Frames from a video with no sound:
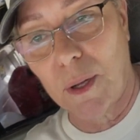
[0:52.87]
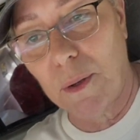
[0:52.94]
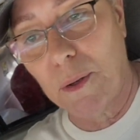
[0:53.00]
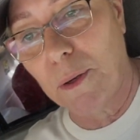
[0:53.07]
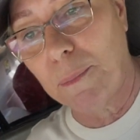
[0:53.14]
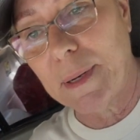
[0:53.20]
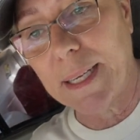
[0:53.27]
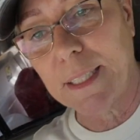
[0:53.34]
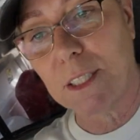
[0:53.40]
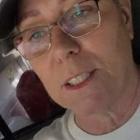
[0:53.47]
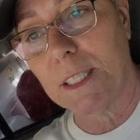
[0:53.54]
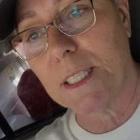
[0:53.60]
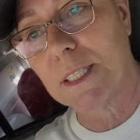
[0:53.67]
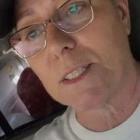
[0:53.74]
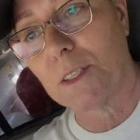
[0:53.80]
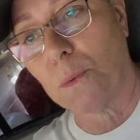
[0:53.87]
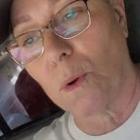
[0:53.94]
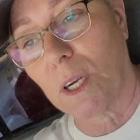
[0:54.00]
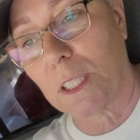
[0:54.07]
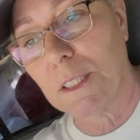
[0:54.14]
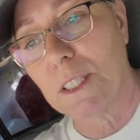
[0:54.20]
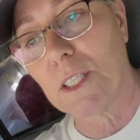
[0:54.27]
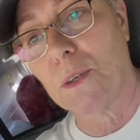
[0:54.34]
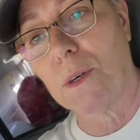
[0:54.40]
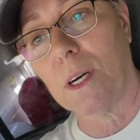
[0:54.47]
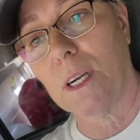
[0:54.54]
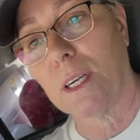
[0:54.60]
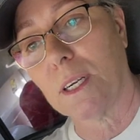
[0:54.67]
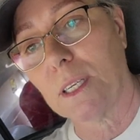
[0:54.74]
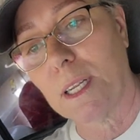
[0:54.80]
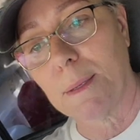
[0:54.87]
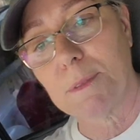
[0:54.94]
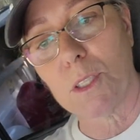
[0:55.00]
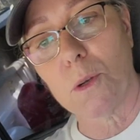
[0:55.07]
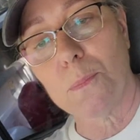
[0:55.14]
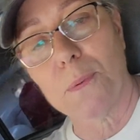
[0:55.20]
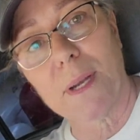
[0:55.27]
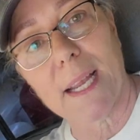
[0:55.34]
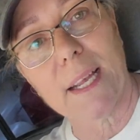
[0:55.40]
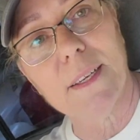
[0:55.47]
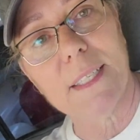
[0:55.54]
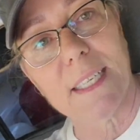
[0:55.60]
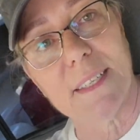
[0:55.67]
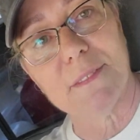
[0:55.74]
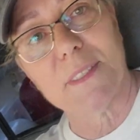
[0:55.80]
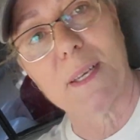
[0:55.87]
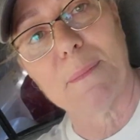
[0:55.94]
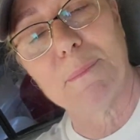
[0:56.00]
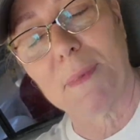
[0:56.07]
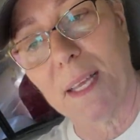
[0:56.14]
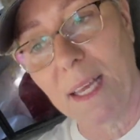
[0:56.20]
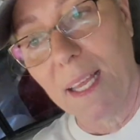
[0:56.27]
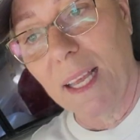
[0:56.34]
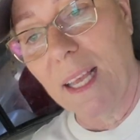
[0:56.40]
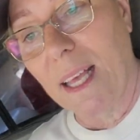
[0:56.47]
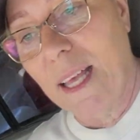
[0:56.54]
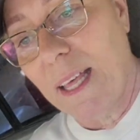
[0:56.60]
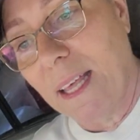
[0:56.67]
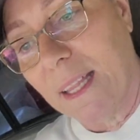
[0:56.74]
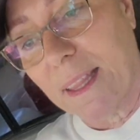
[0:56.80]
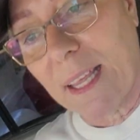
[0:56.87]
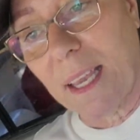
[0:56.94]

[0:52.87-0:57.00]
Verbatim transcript: Oh my goodness, they're working so hard. I'm so proud of them.